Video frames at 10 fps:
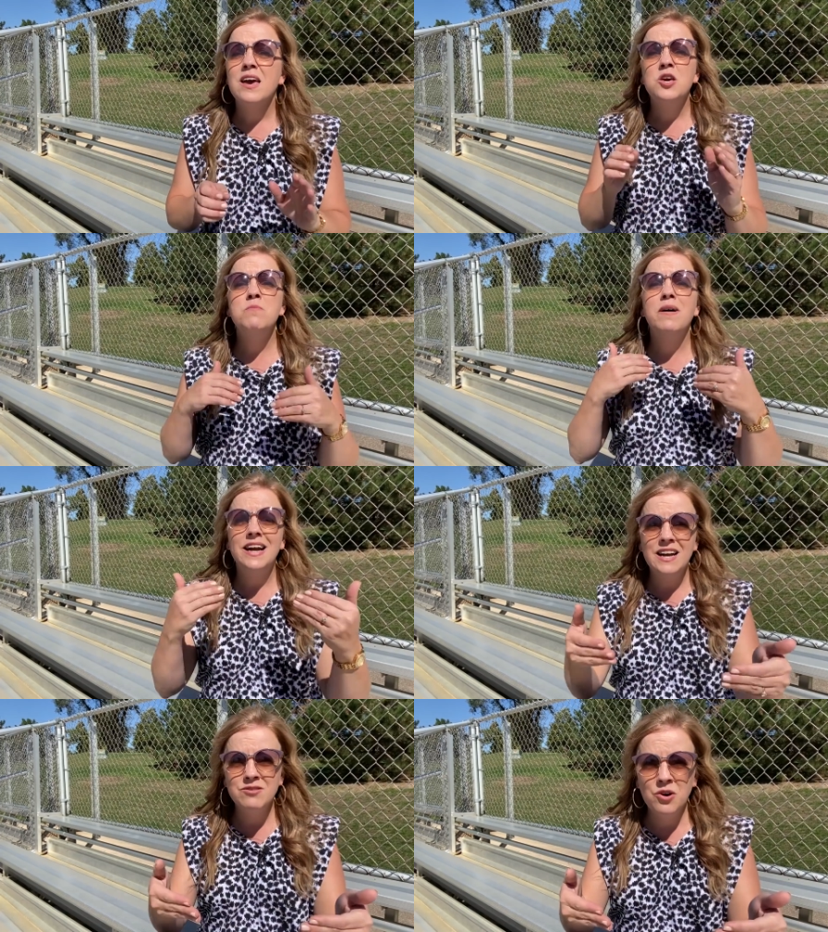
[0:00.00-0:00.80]
You
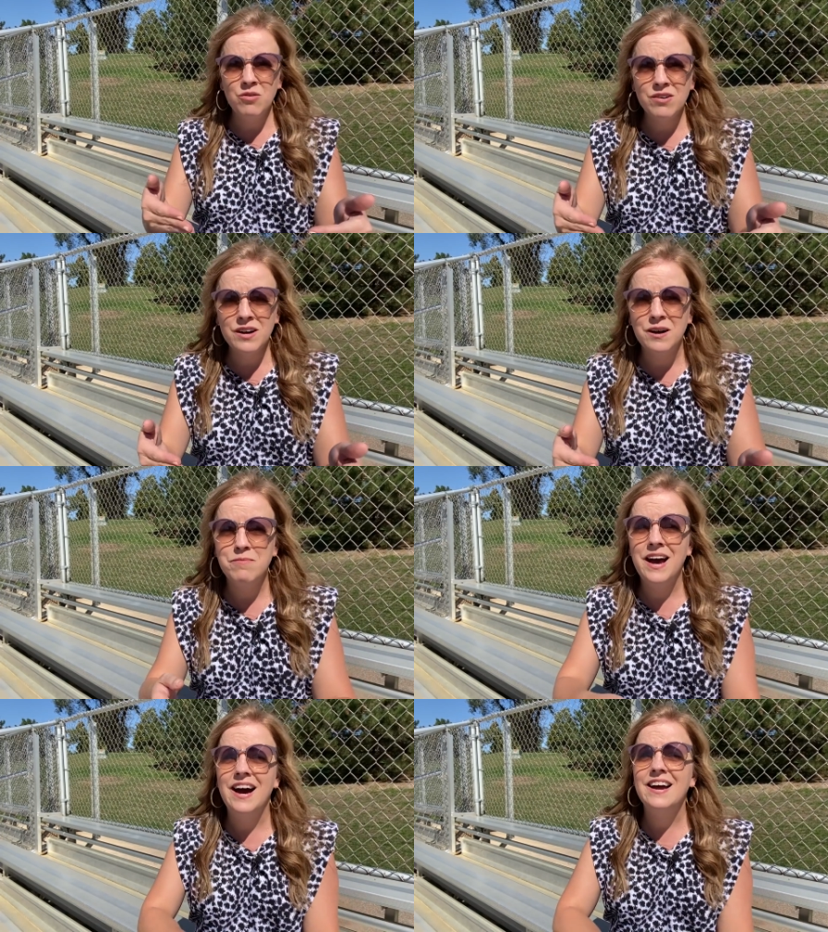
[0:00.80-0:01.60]
might have to overcome
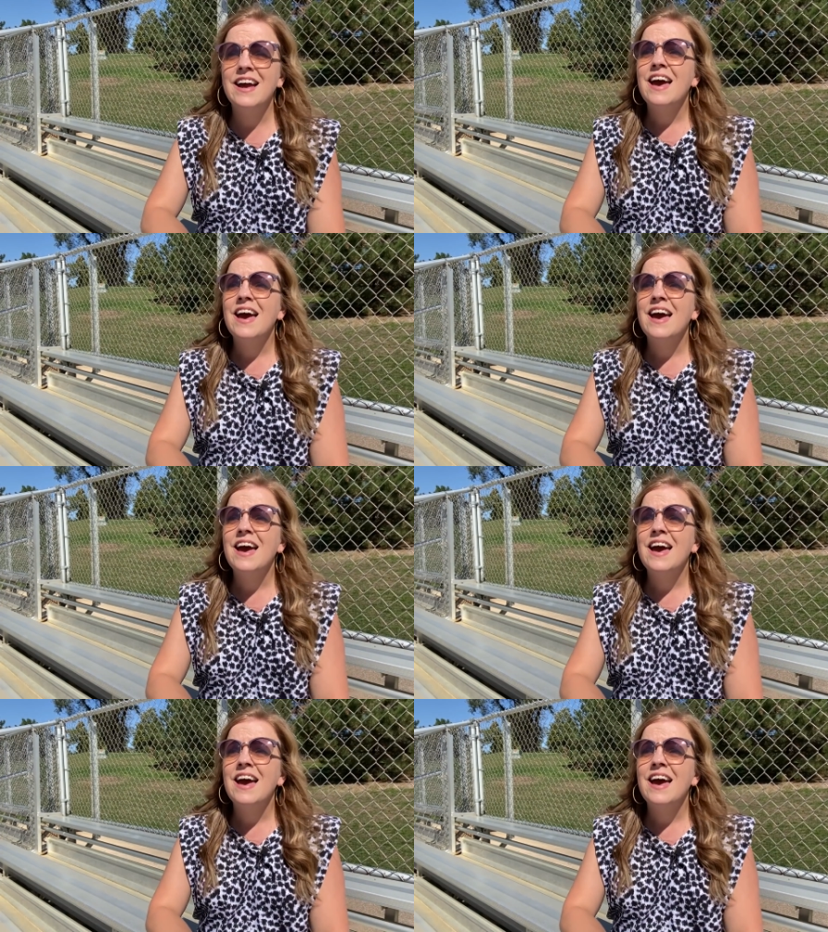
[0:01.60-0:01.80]
that.